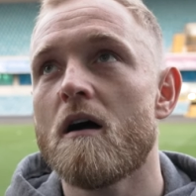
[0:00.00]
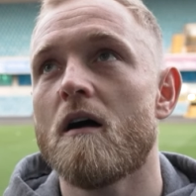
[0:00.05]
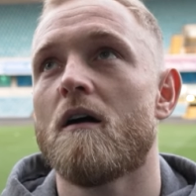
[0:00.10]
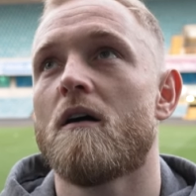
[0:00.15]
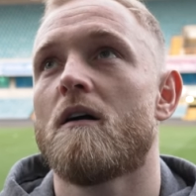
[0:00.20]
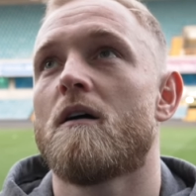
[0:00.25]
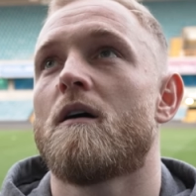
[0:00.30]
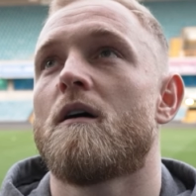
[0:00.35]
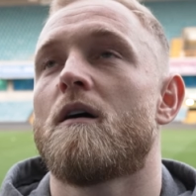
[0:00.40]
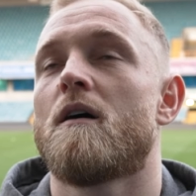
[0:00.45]

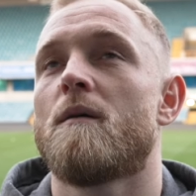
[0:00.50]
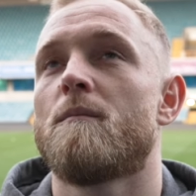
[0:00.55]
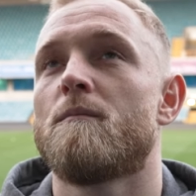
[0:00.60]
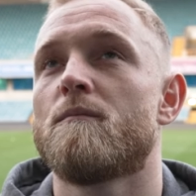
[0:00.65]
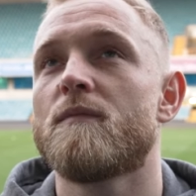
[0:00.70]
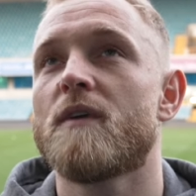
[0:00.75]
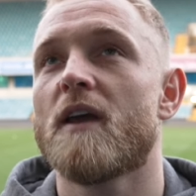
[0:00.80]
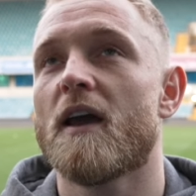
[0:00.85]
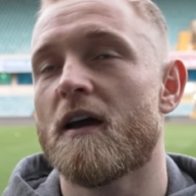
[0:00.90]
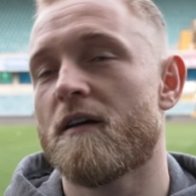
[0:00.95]

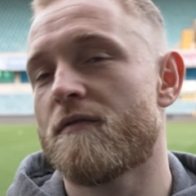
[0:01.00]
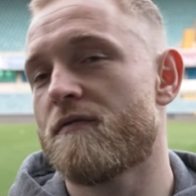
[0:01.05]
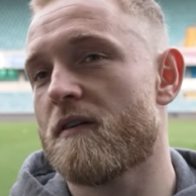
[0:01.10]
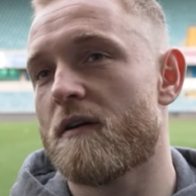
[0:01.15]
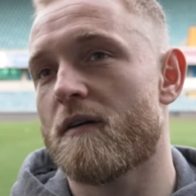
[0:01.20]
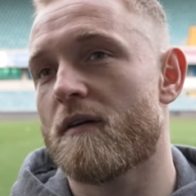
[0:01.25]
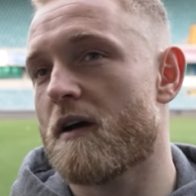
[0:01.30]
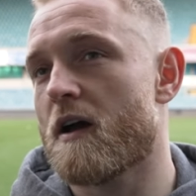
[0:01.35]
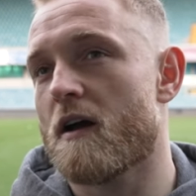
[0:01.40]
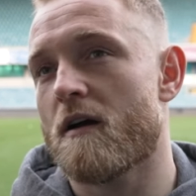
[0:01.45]
Um, yeah,
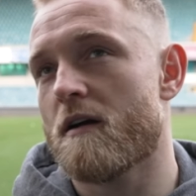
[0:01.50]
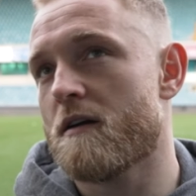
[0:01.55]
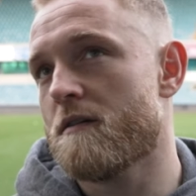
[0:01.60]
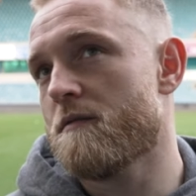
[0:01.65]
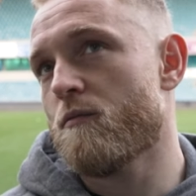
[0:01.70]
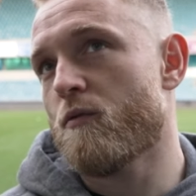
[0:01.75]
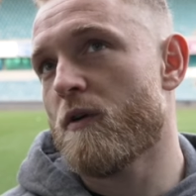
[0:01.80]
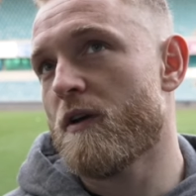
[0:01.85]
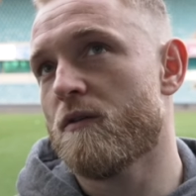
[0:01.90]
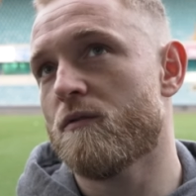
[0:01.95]
uh,
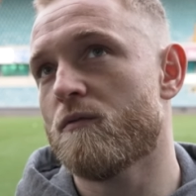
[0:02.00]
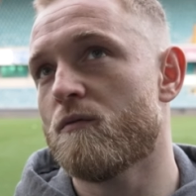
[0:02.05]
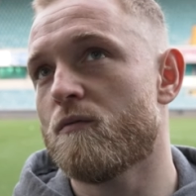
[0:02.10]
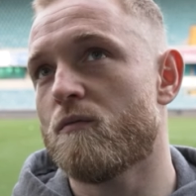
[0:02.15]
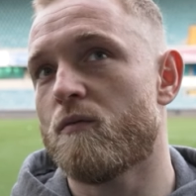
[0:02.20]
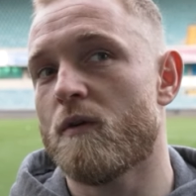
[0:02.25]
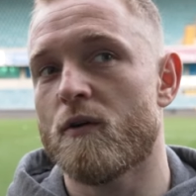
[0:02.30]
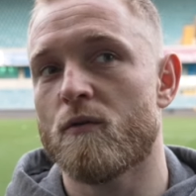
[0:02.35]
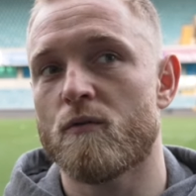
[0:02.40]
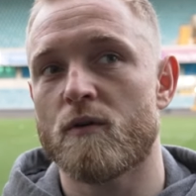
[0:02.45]
we,
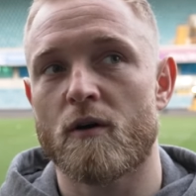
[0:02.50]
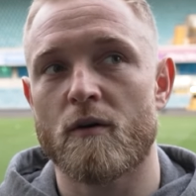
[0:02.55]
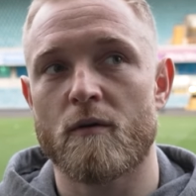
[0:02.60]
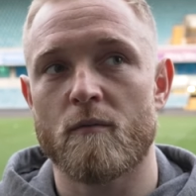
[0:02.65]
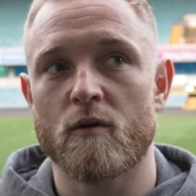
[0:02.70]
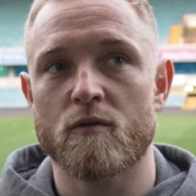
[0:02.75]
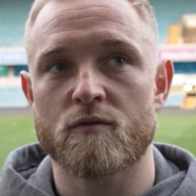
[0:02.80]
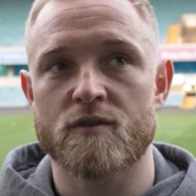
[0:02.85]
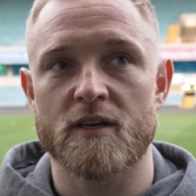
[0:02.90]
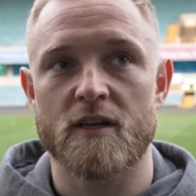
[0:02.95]
we all know it.
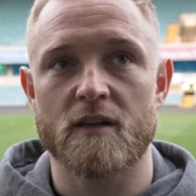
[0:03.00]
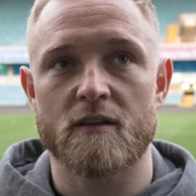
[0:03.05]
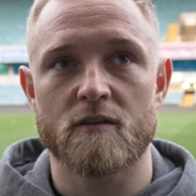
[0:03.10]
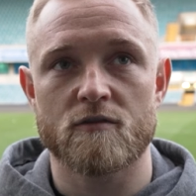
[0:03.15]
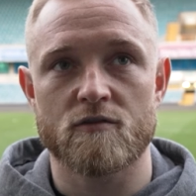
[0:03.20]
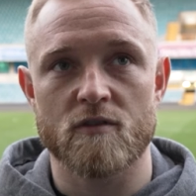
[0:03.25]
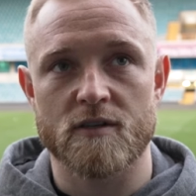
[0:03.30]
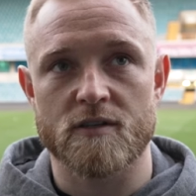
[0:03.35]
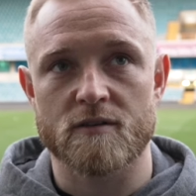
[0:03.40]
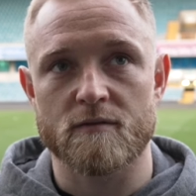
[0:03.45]
We all said it in the
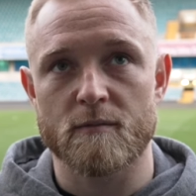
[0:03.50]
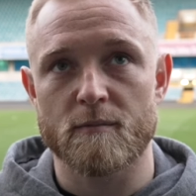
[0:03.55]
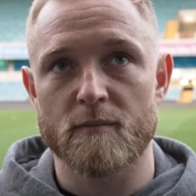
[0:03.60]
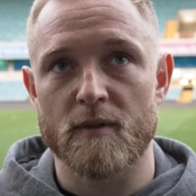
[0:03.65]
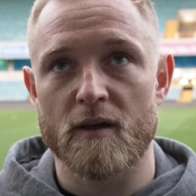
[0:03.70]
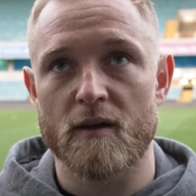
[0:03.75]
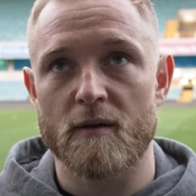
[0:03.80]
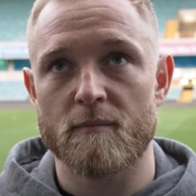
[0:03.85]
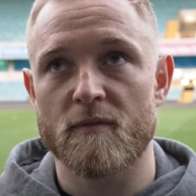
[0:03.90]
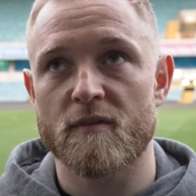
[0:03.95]
dressing room.
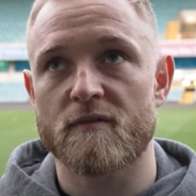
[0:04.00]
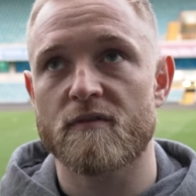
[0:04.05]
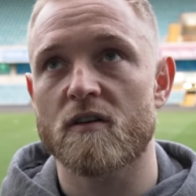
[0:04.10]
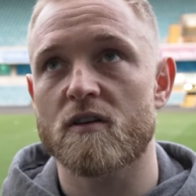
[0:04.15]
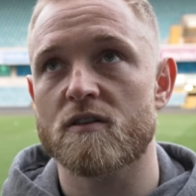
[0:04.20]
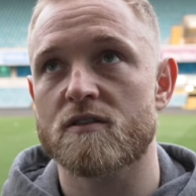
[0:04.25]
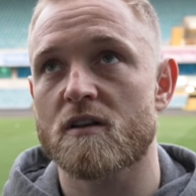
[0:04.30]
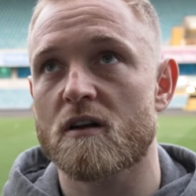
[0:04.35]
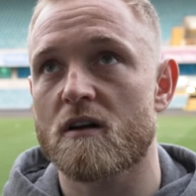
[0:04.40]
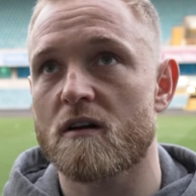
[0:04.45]
Um, the
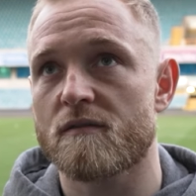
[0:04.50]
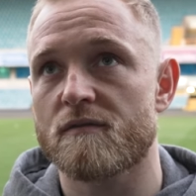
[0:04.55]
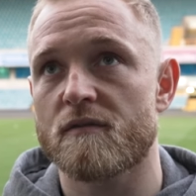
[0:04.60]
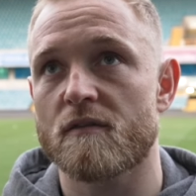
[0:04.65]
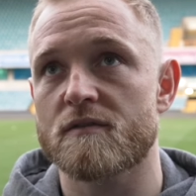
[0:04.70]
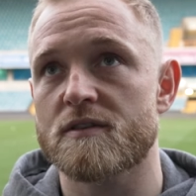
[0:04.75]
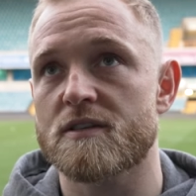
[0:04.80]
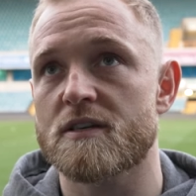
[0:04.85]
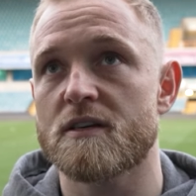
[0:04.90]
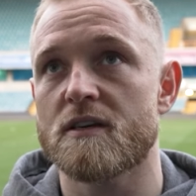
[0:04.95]
first half,
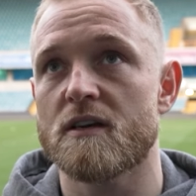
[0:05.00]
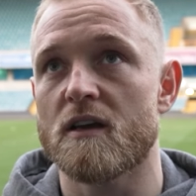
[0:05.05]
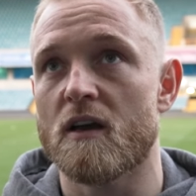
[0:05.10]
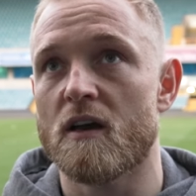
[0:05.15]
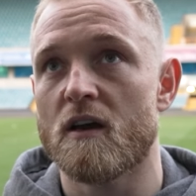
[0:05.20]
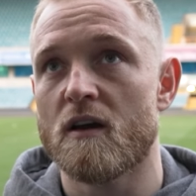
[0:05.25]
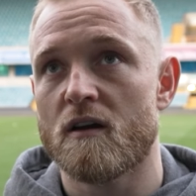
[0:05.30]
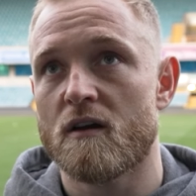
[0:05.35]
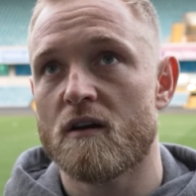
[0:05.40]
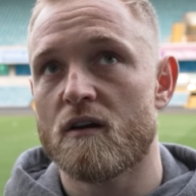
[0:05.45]
obviously,
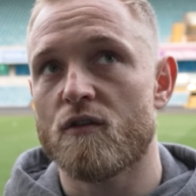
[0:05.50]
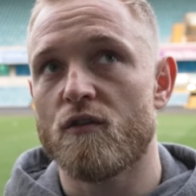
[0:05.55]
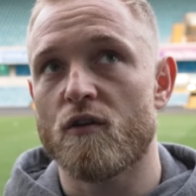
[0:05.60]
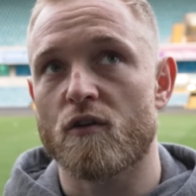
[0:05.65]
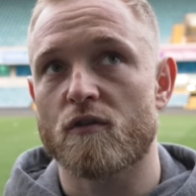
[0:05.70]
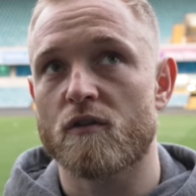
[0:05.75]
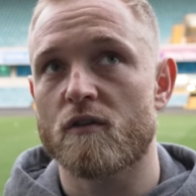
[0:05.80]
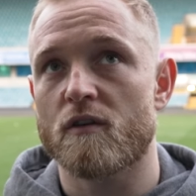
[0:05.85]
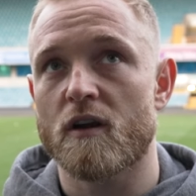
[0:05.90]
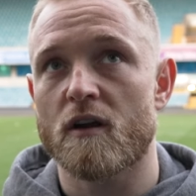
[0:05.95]

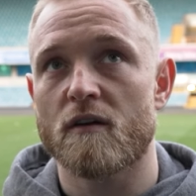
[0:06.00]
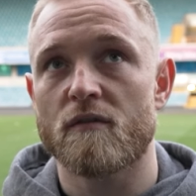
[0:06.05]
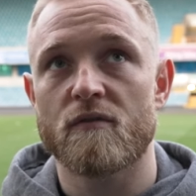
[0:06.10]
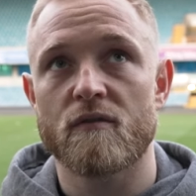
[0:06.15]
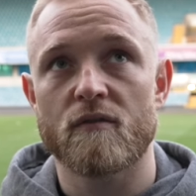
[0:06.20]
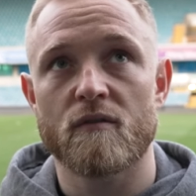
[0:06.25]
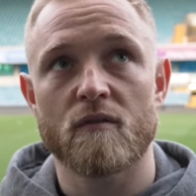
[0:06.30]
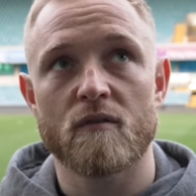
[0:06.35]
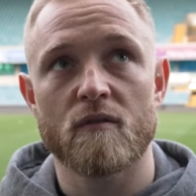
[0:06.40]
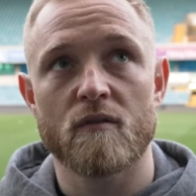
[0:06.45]
not good
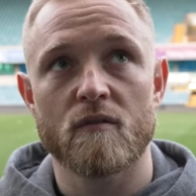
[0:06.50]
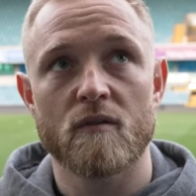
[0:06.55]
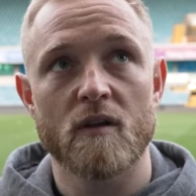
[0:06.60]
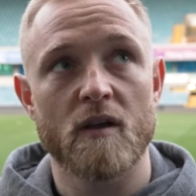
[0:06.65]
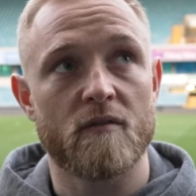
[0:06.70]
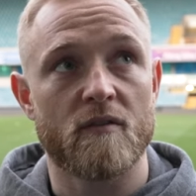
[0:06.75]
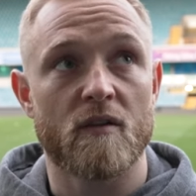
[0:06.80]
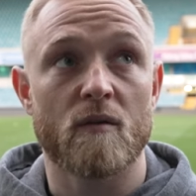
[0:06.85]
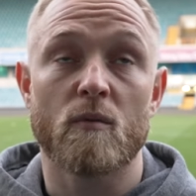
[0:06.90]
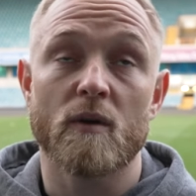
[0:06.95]
enough,
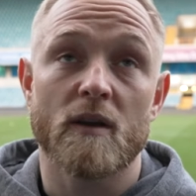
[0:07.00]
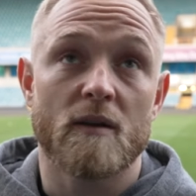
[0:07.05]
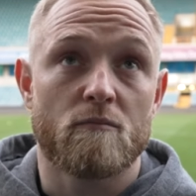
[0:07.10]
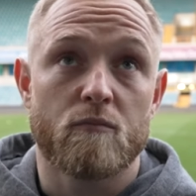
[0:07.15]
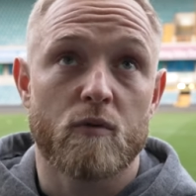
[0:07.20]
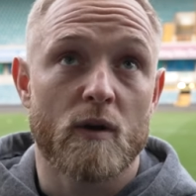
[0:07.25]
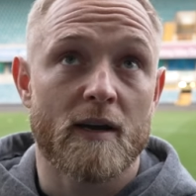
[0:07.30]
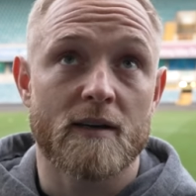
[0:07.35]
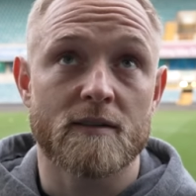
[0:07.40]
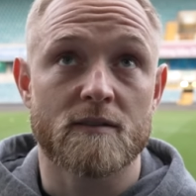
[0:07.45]
even though we,
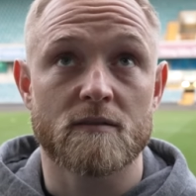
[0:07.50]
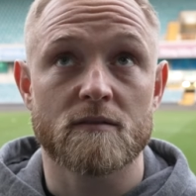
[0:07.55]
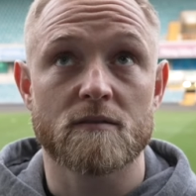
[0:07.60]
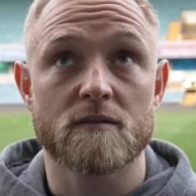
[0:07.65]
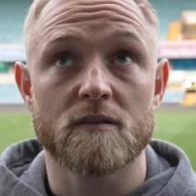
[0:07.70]
we had...